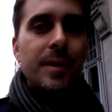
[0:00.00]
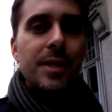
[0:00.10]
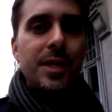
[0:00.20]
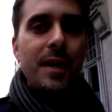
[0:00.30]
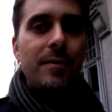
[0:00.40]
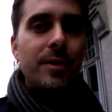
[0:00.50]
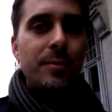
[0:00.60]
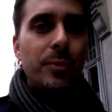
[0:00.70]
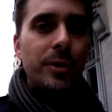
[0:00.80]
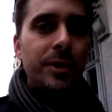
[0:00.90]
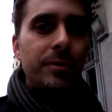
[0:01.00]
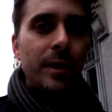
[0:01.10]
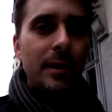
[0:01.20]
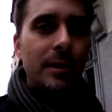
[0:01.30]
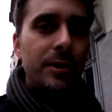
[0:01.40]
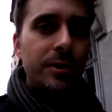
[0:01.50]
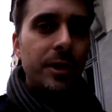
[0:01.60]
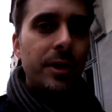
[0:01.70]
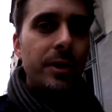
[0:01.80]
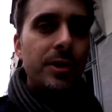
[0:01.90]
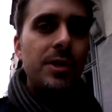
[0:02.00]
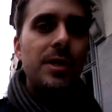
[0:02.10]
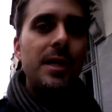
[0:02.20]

save on the water regulatory costs.